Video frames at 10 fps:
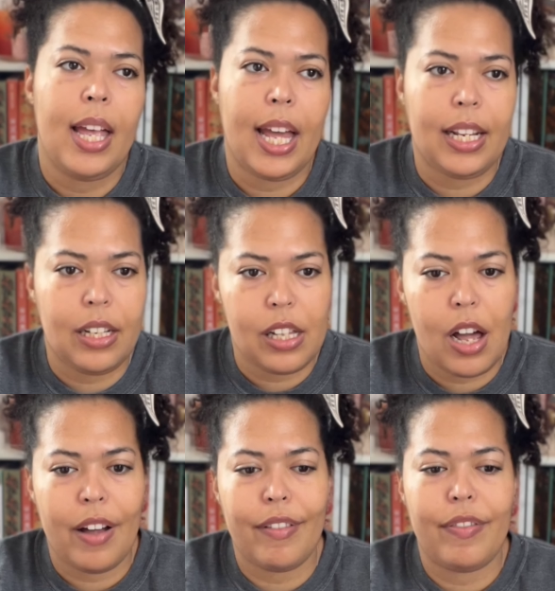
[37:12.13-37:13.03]
and
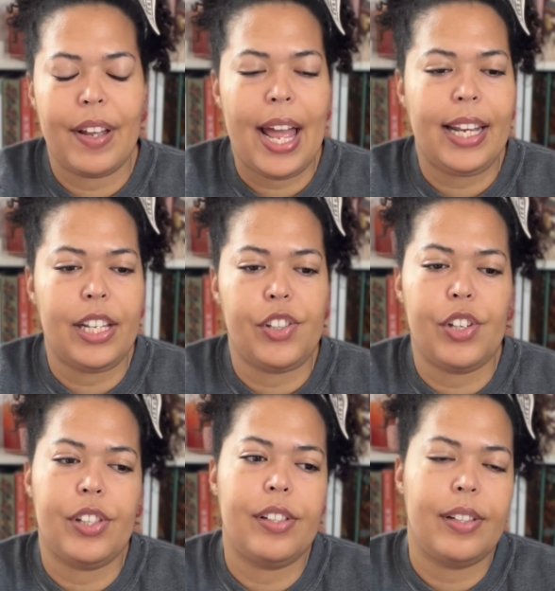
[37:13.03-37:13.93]
love, and it's
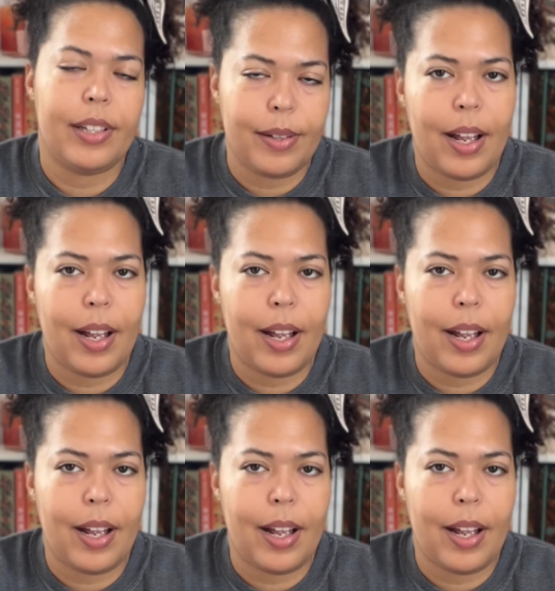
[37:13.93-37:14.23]
just,